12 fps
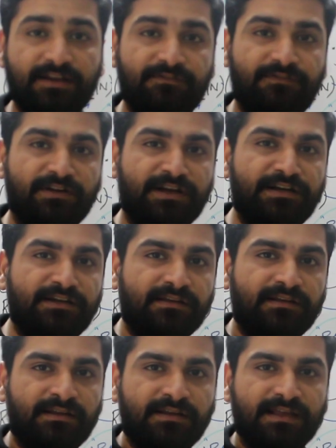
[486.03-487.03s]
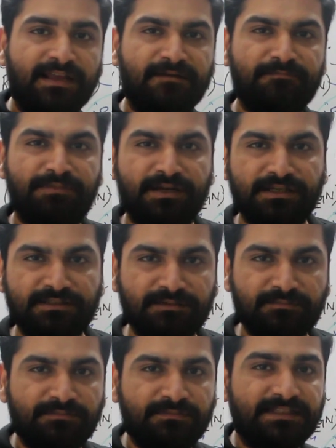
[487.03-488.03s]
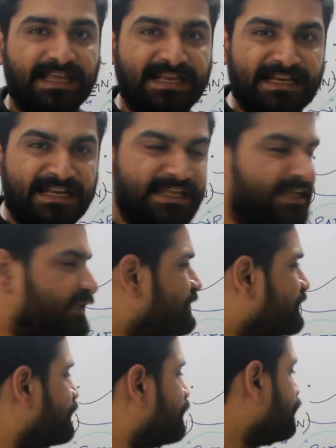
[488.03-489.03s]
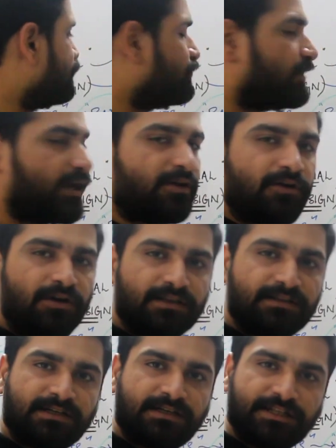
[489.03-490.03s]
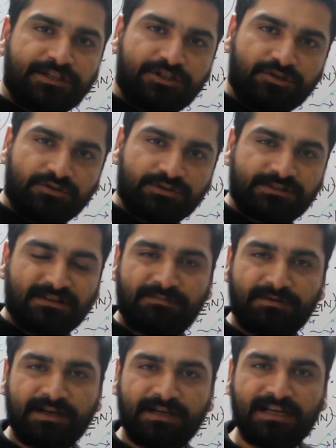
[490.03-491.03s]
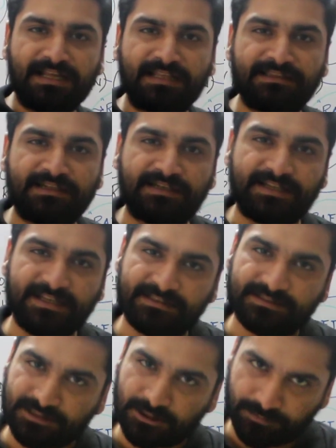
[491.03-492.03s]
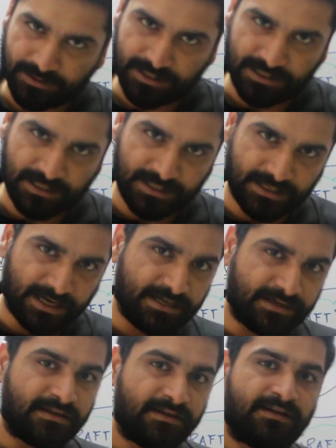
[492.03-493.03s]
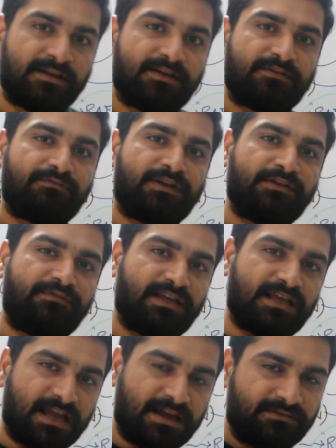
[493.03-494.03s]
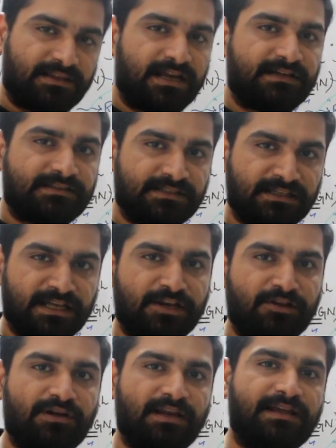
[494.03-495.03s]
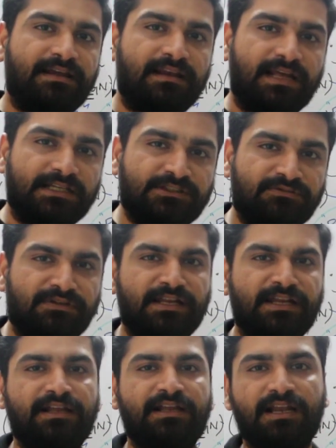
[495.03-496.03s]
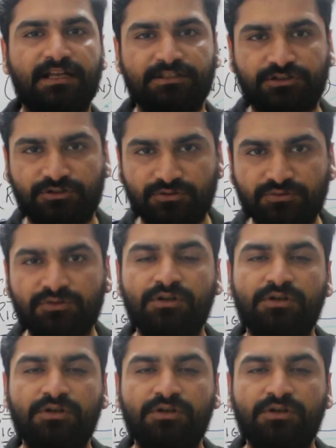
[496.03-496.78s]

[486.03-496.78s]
different impression techniques to record the tissues separately and the teeth separately, right? When we have that scenario like class 1 and class 2,